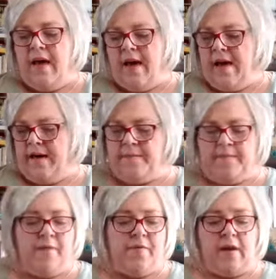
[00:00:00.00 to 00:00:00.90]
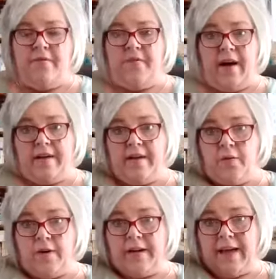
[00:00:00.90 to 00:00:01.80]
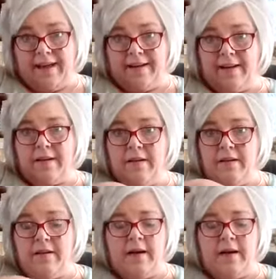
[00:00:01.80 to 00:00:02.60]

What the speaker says: If you can find an organic